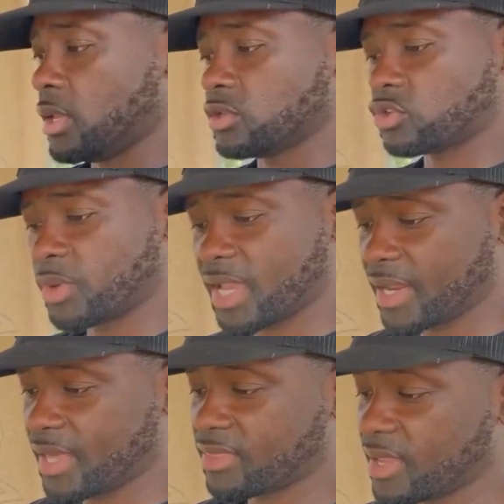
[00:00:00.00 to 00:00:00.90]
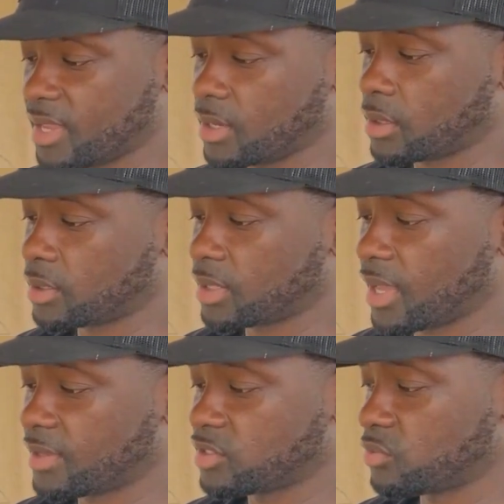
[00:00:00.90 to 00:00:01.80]
so we got that thing
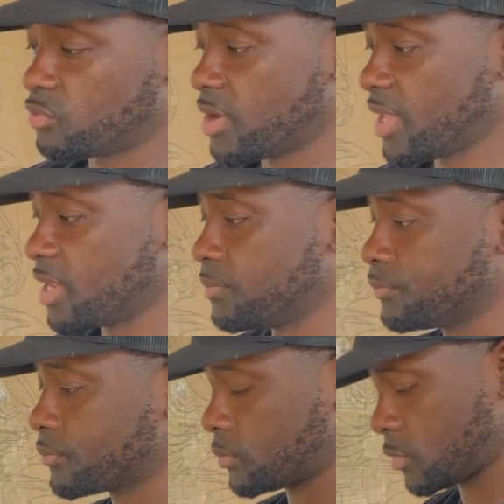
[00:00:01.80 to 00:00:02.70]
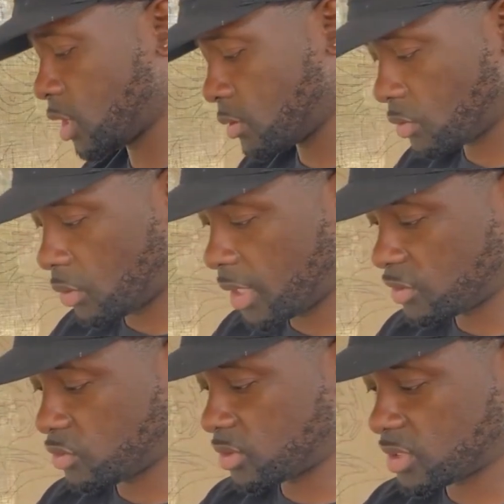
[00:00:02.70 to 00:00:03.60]
nice and ready. Throw
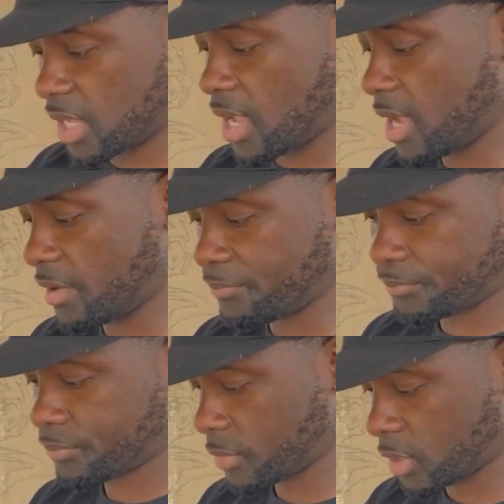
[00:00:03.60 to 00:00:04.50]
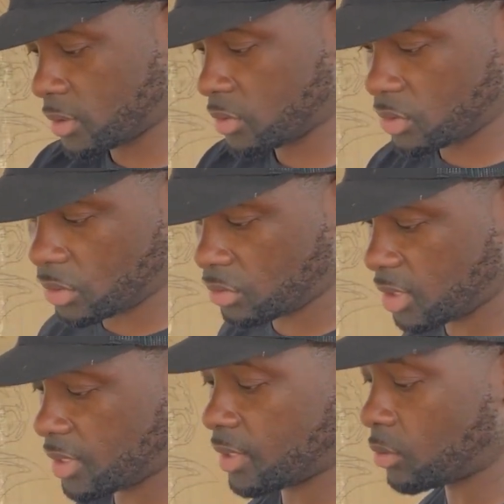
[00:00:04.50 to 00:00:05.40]
that to the side. You don't
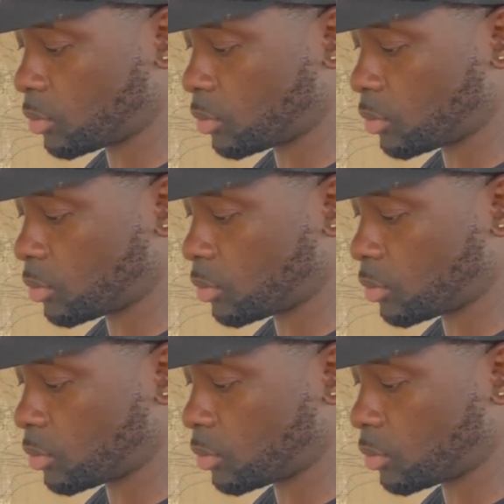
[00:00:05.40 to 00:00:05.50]
need that no